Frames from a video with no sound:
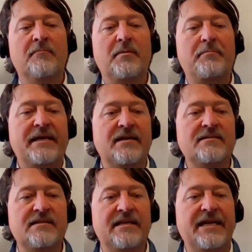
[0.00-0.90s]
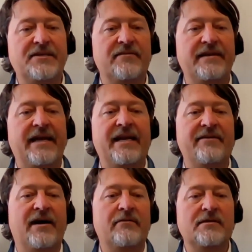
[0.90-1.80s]
But because the nature of the
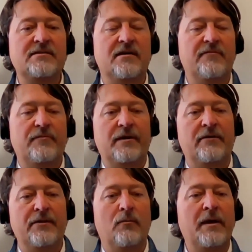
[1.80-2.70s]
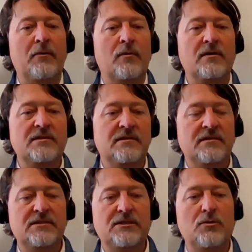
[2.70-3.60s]
antivirus software and the way it works
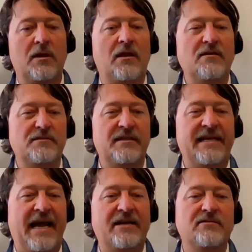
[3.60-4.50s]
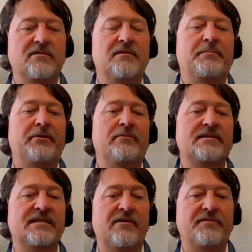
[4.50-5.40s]
so close to the actual computer
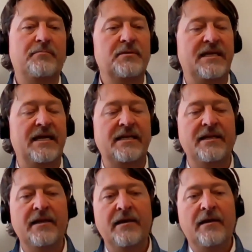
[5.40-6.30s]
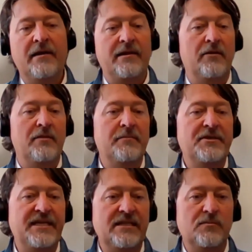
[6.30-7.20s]
itself to protect it, the
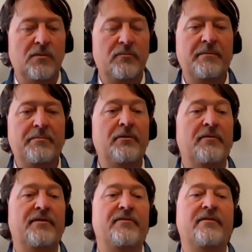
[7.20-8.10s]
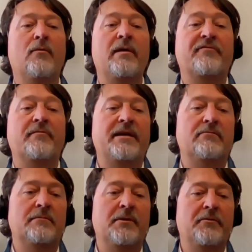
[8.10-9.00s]
machines won't reboot. There's no way for me to
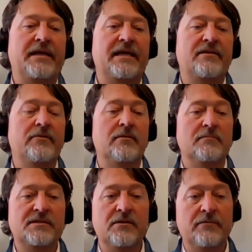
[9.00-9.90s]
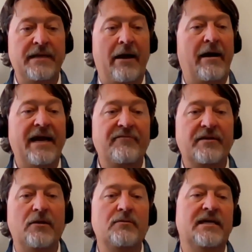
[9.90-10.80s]
remotely get to them. So now I have
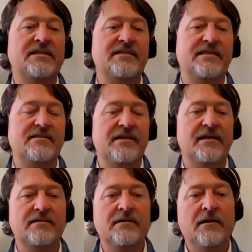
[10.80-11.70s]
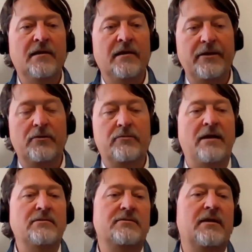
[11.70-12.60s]
to go touch these things.
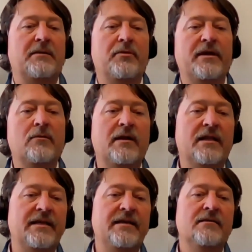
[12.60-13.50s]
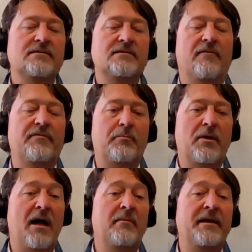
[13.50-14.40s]
CrowdStrike pretty quickly solved the
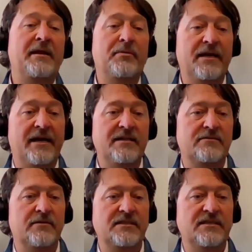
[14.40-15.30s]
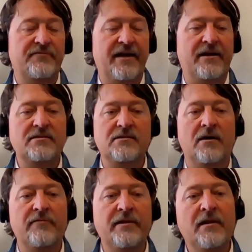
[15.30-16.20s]
problem and put out instructions for how to
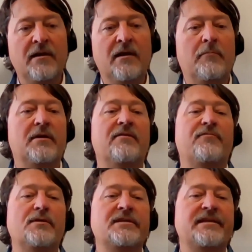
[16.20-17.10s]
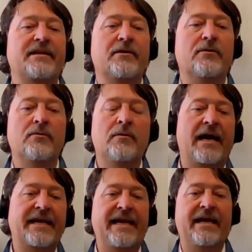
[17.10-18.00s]
solve it. But unfortunately, Nicole,
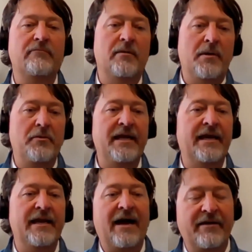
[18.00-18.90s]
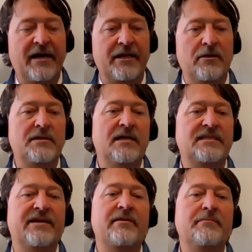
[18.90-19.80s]
I can't remote in. I've got to go
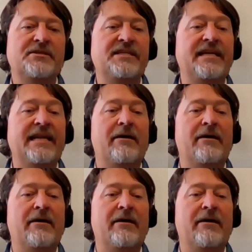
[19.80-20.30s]
touch every machine.